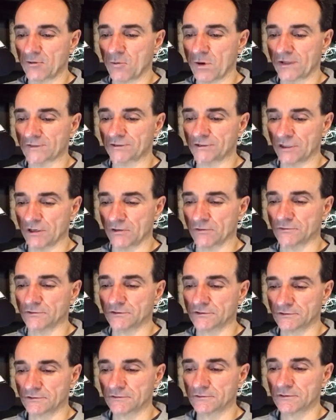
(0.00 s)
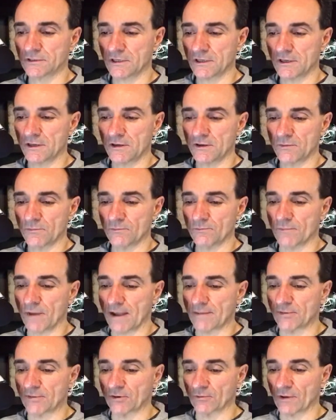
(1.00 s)
Naquan Jones
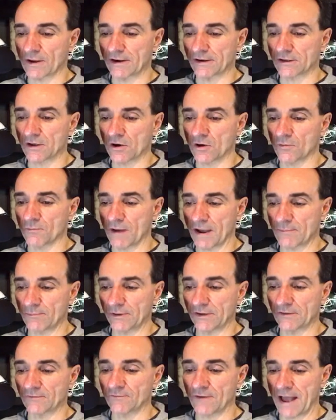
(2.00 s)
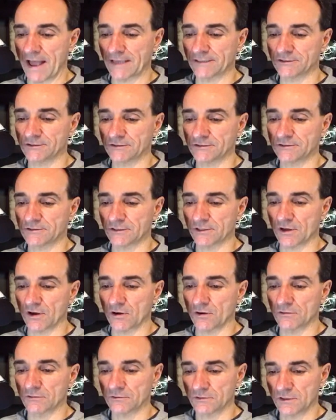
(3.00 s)
might be ready to go, might be advised to
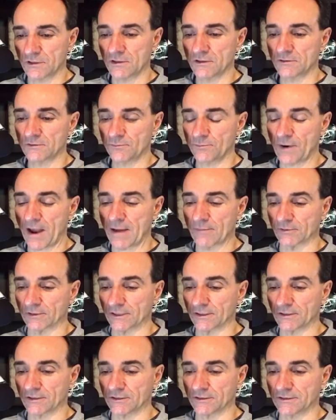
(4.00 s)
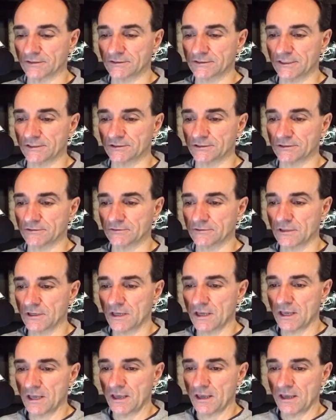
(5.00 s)
go. Probably a good decision.
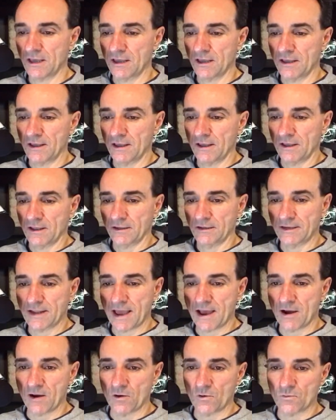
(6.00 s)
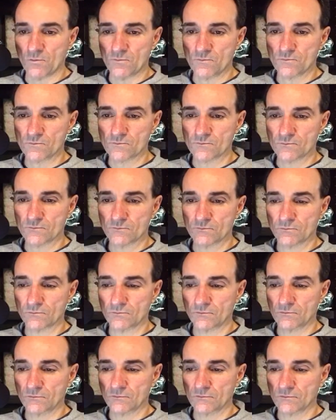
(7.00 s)
Now,
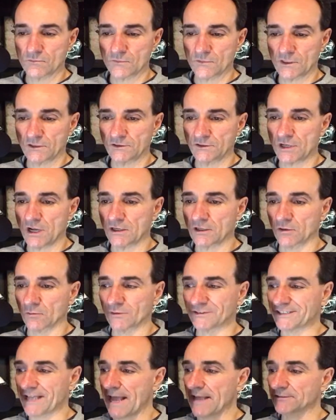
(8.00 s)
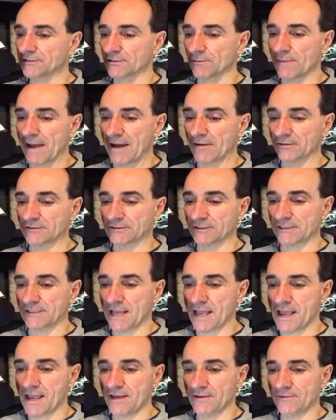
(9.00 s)
Tucker was asked about it
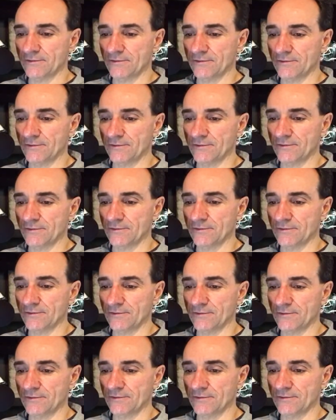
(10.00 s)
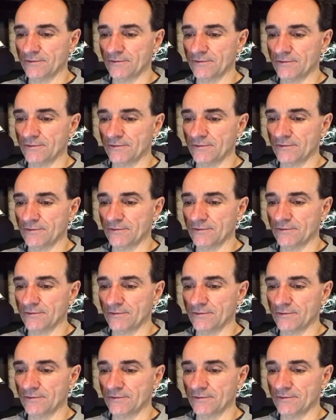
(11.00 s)
today, and he didn't give any
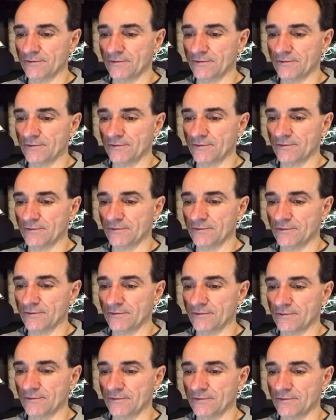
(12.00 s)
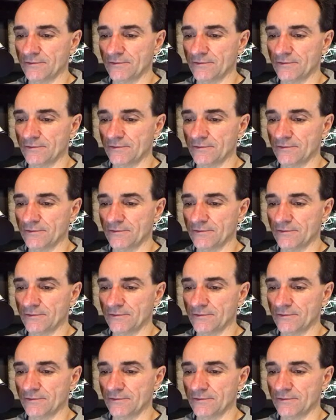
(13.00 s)
specifics on numbers about